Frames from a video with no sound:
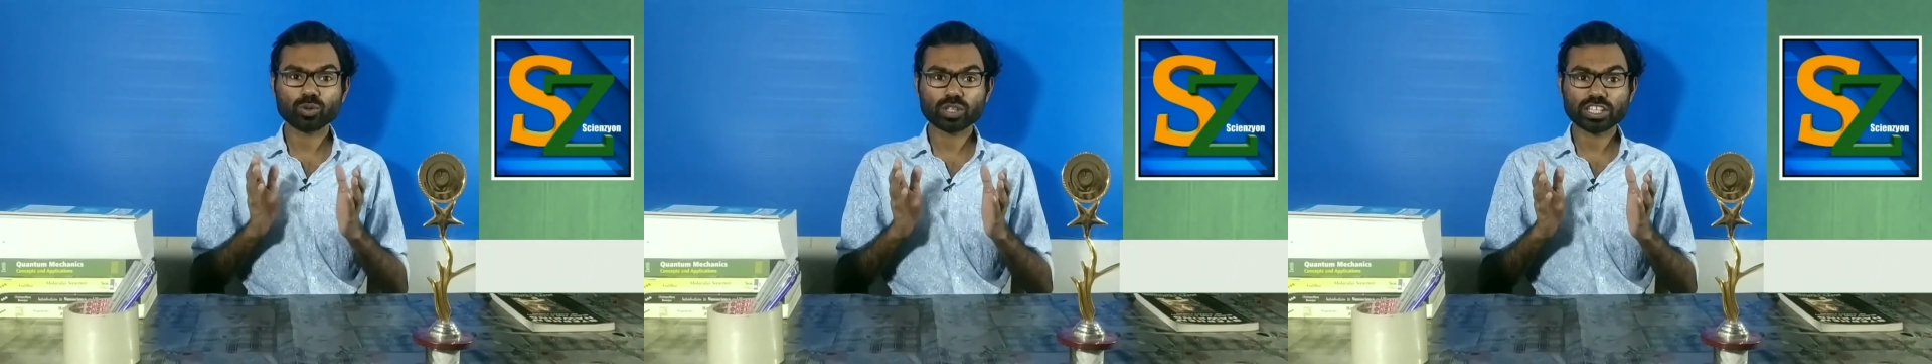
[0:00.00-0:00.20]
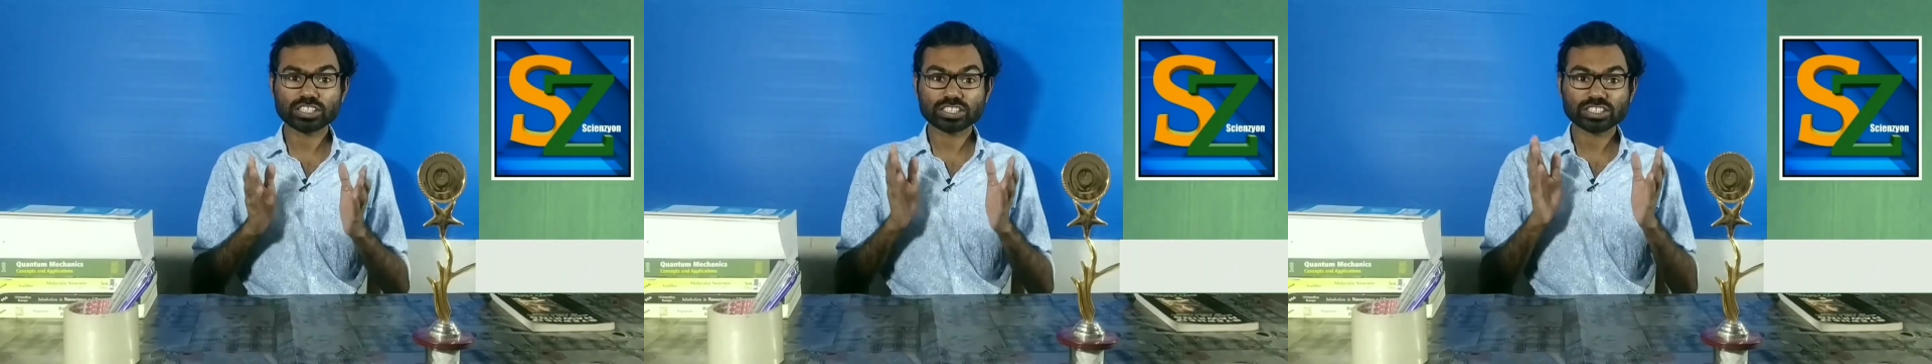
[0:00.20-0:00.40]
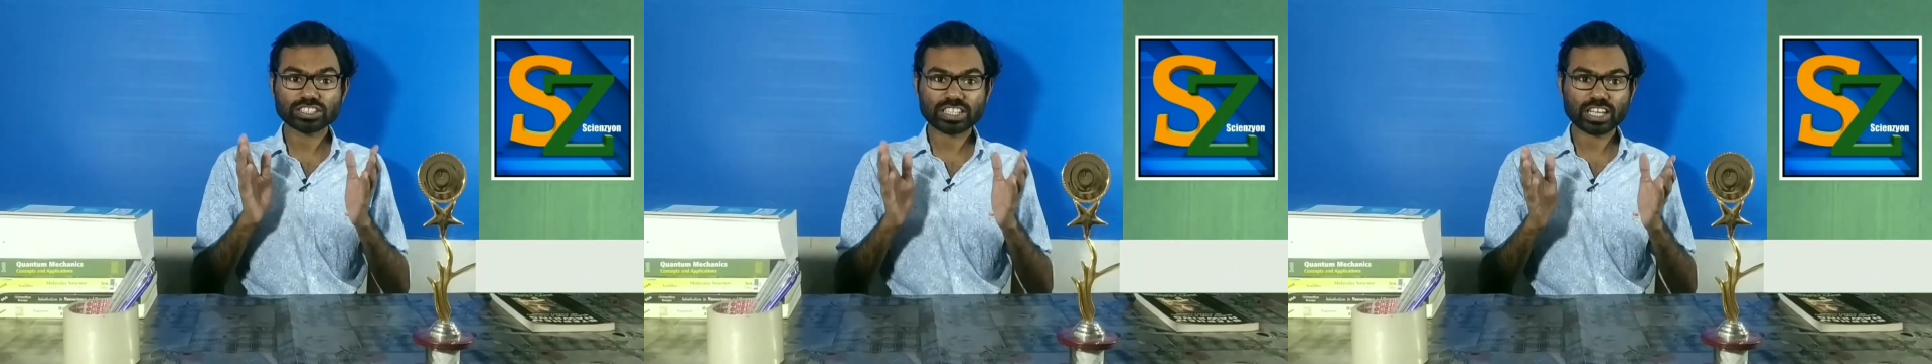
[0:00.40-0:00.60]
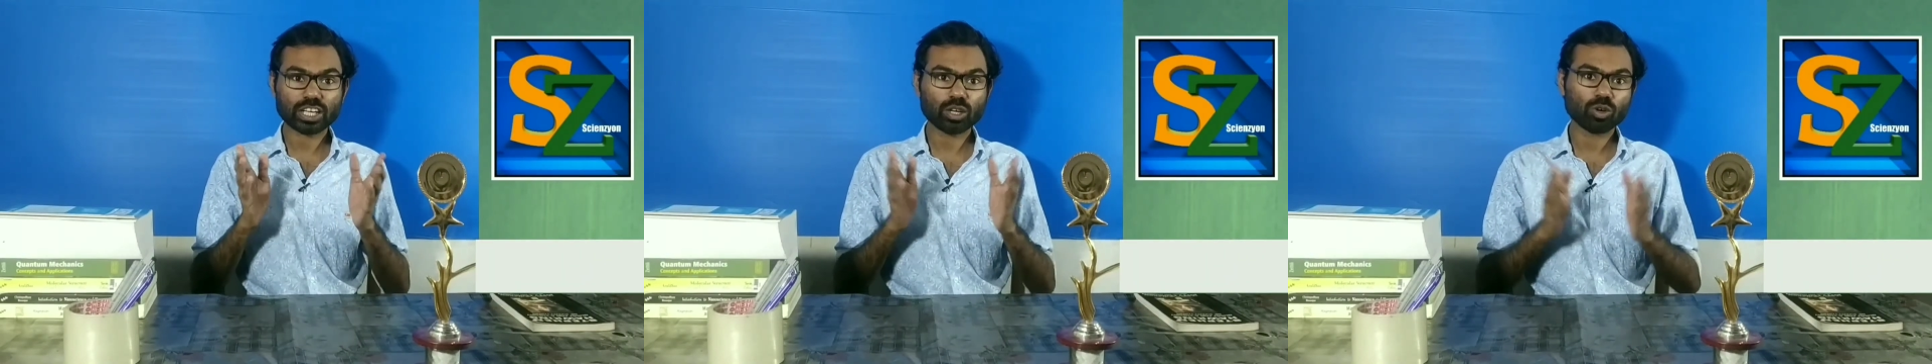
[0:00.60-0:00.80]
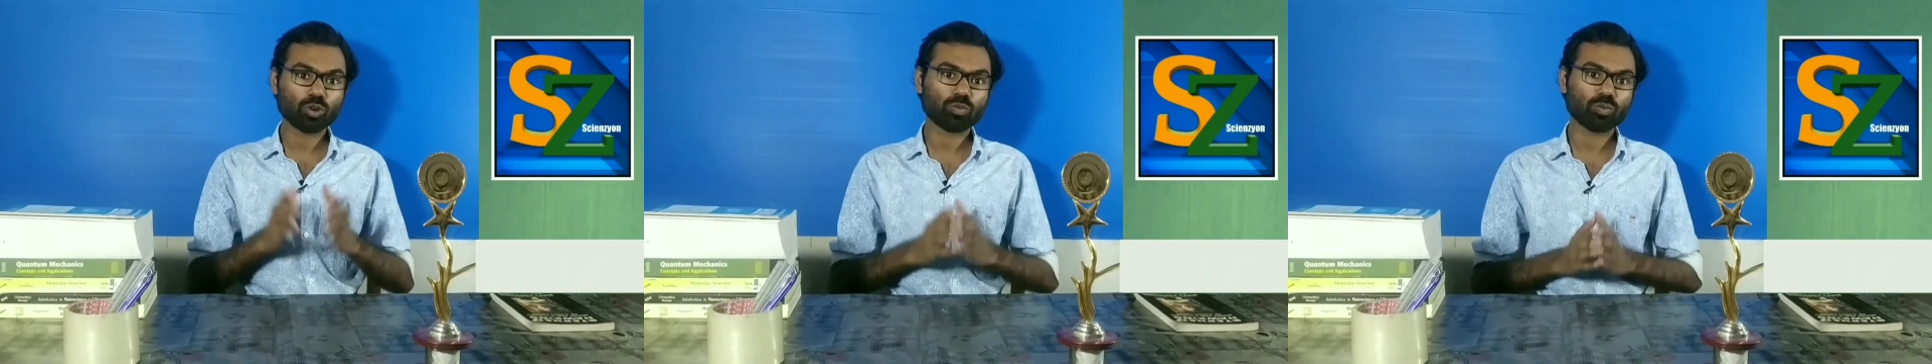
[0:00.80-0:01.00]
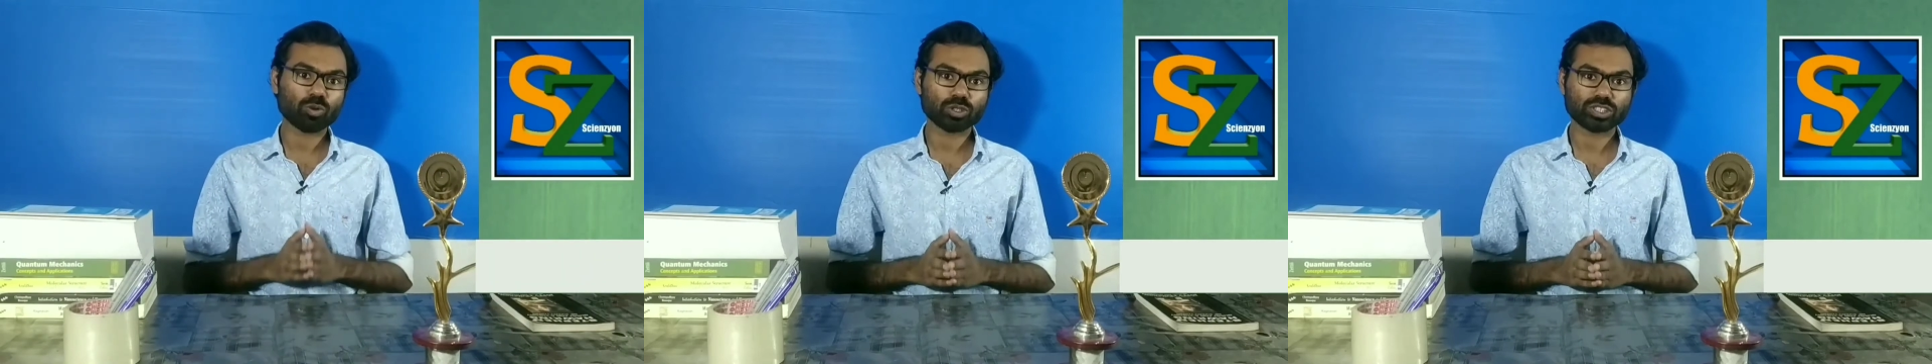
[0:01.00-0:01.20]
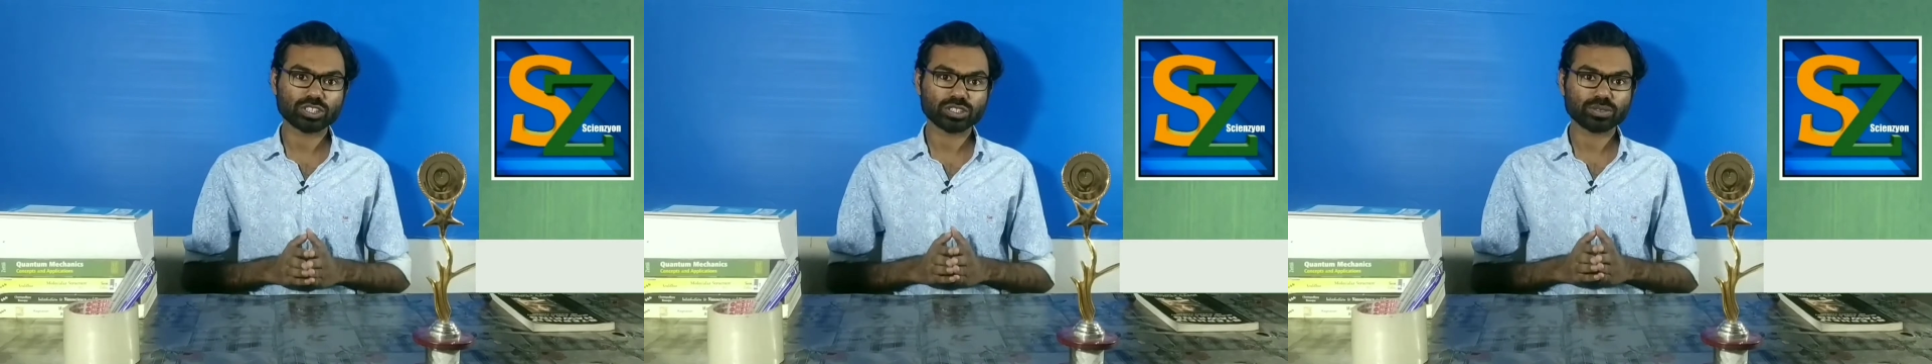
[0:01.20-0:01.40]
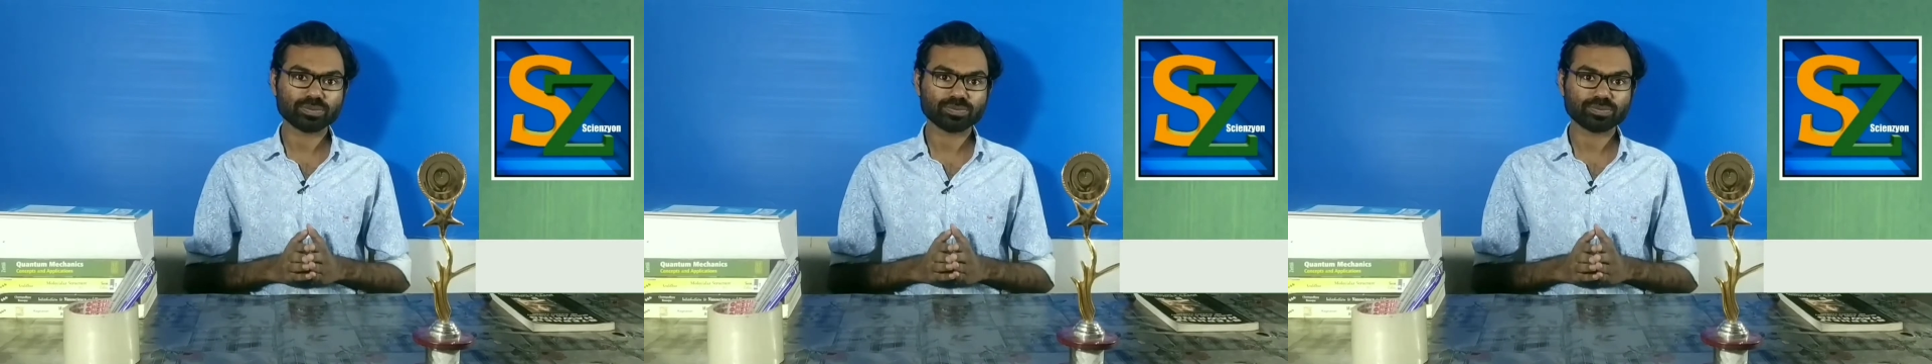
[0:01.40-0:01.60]
Newton's second law of
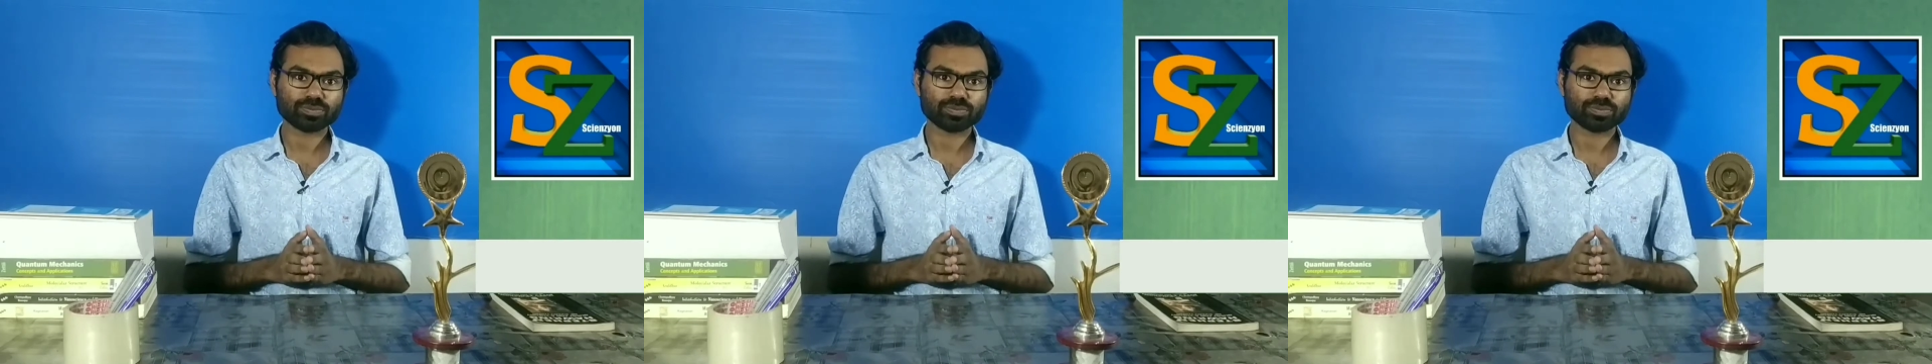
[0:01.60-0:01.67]
motion.